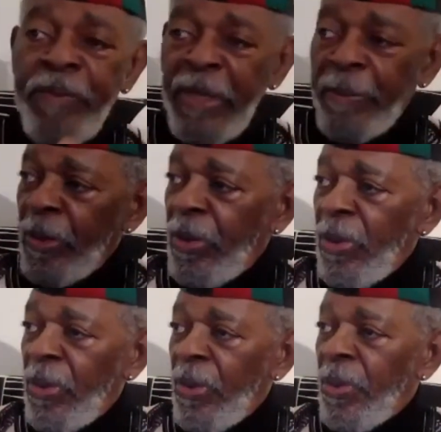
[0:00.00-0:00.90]
people
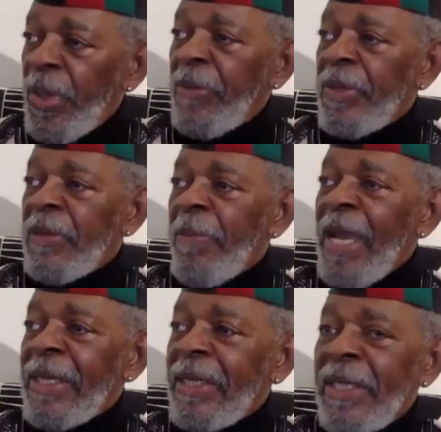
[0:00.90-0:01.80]
who we respect